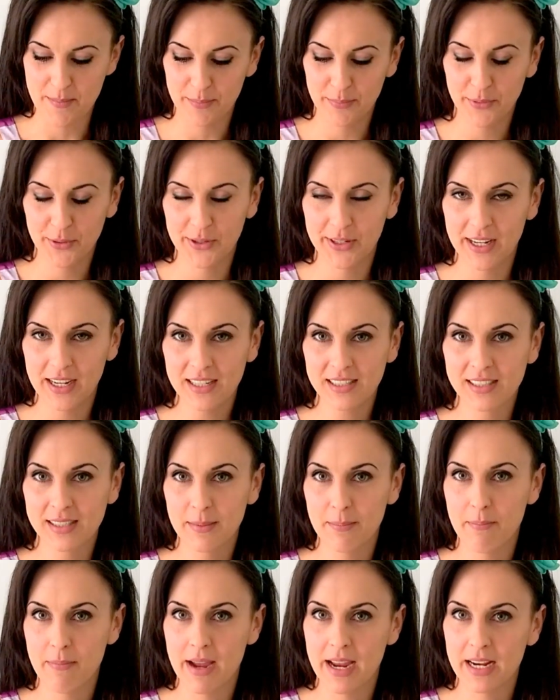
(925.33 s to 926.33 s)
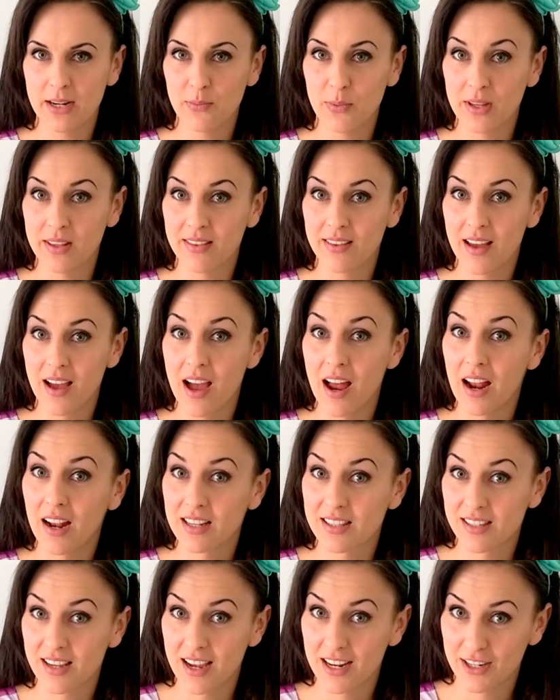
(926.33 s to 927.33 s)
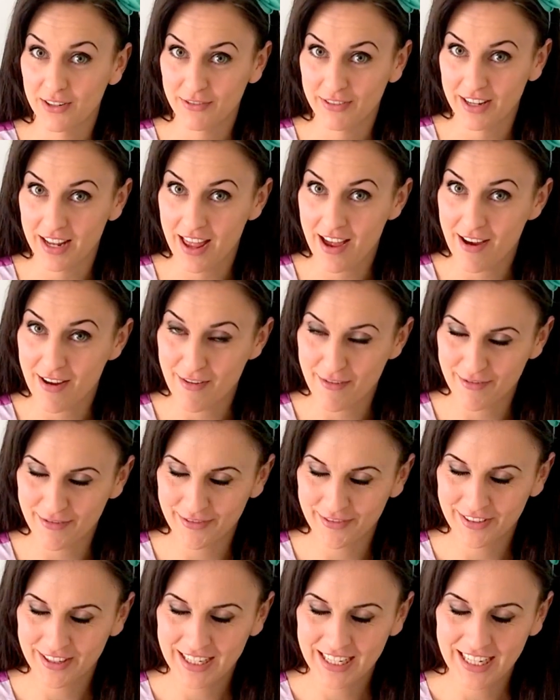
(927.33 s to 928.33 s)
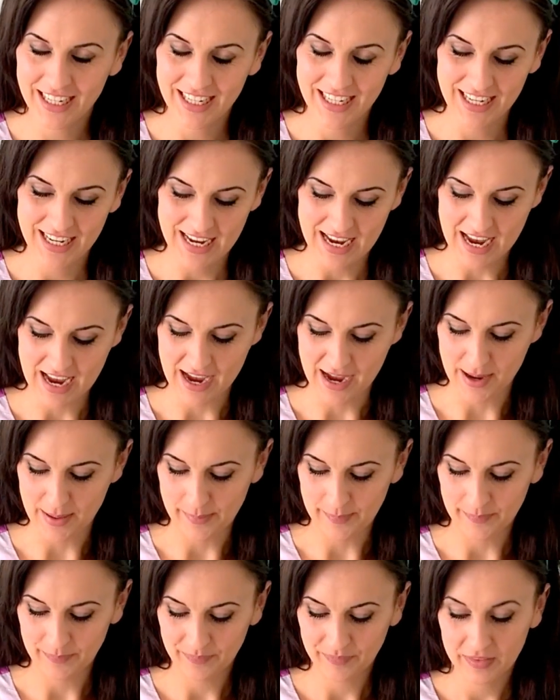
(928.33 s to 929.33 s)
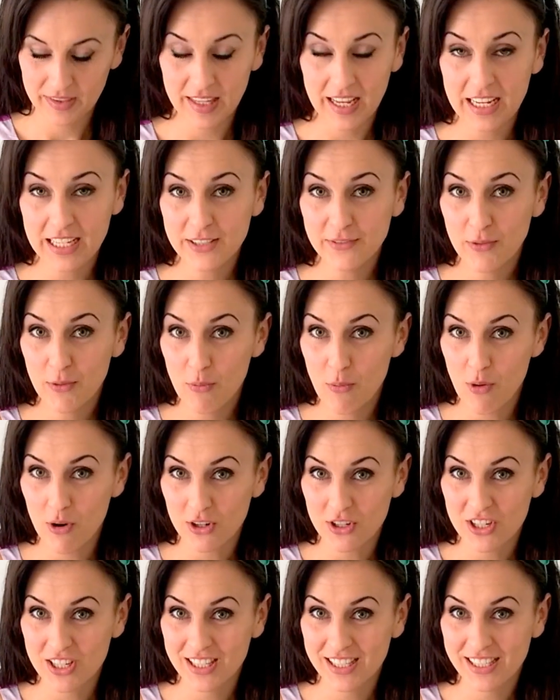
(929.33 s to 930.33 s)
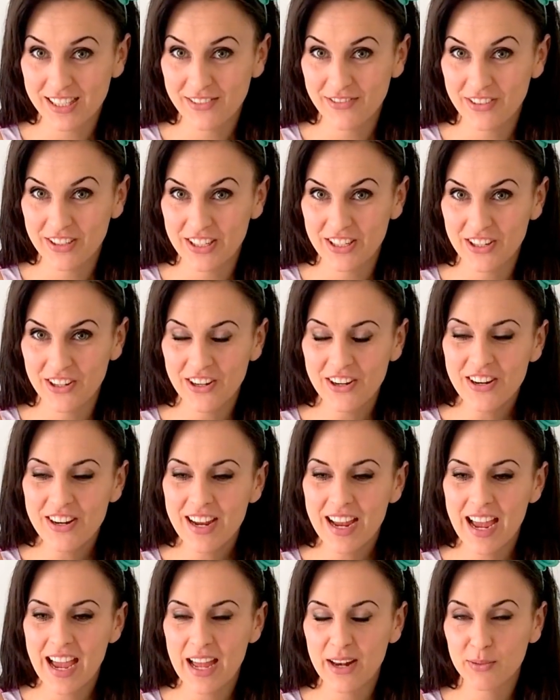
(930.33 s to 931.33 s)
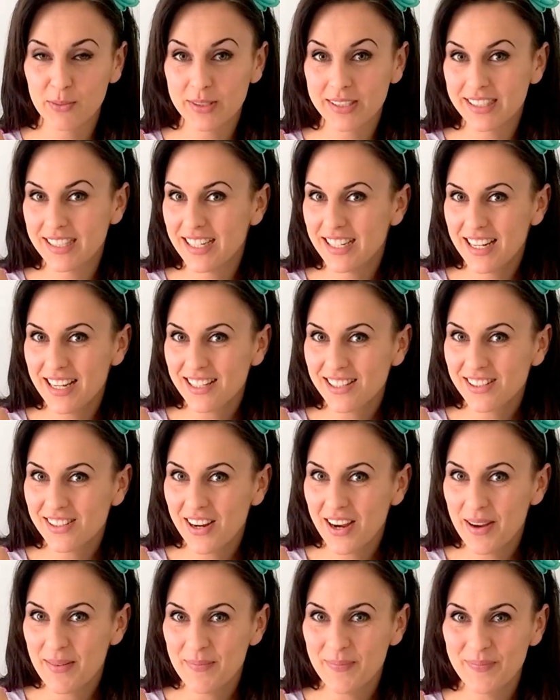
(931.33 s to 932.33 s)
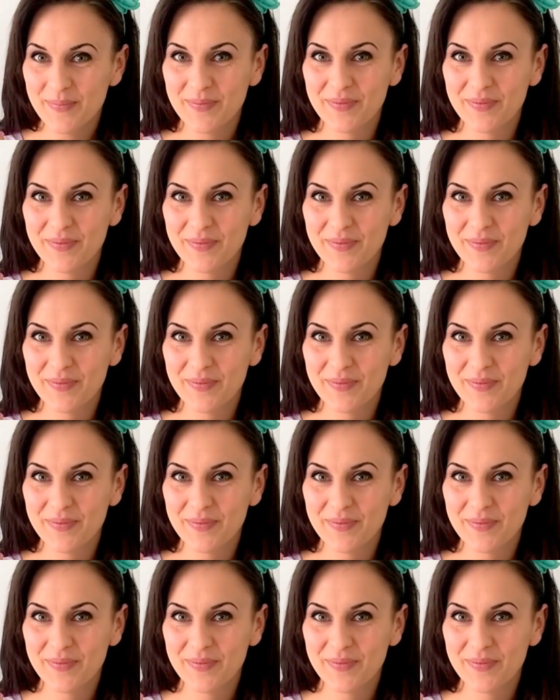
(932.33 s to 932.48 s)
products made with a ton of love. Thanks for watching this video, and we'll see you next time.